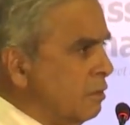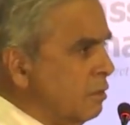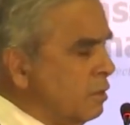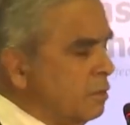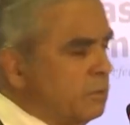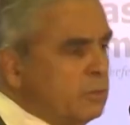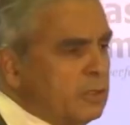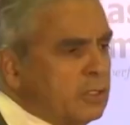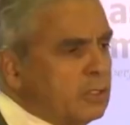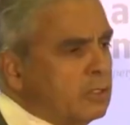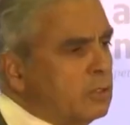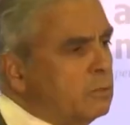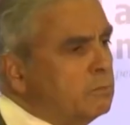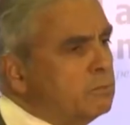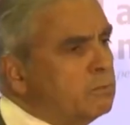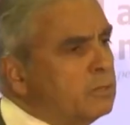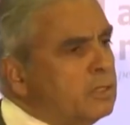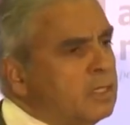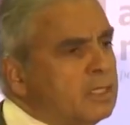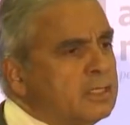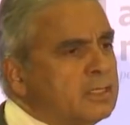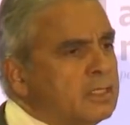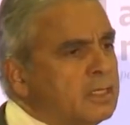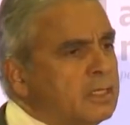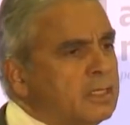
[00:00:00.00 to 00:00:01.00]
will be
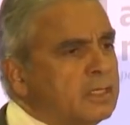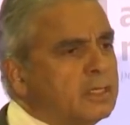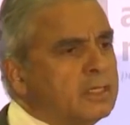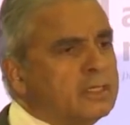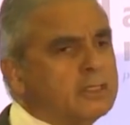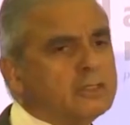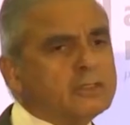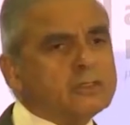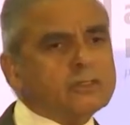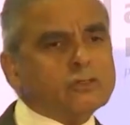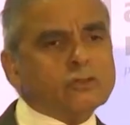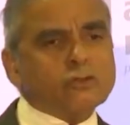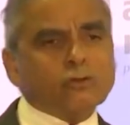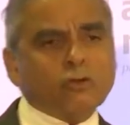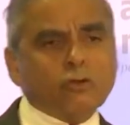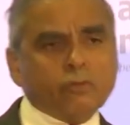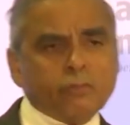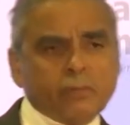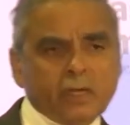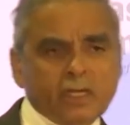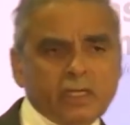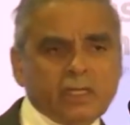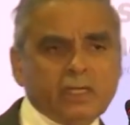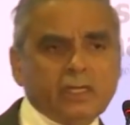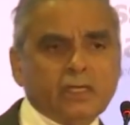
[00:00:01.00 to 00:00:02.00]
competing in so
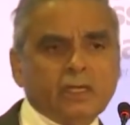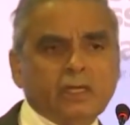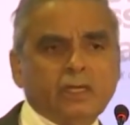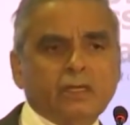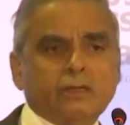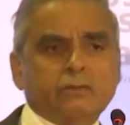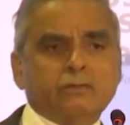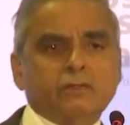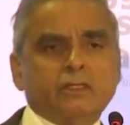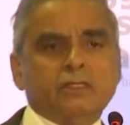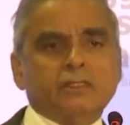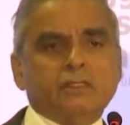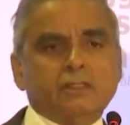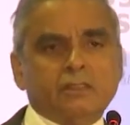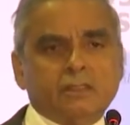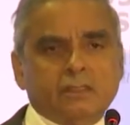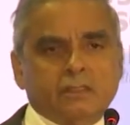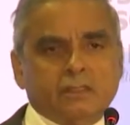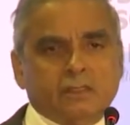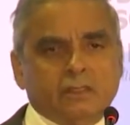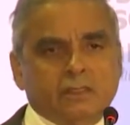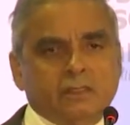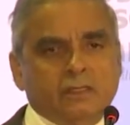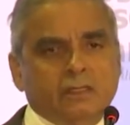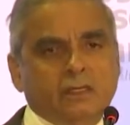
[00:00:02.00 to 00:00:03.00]
many
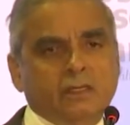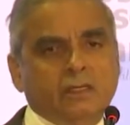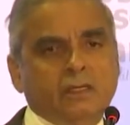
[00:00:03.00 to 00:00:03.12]
areas,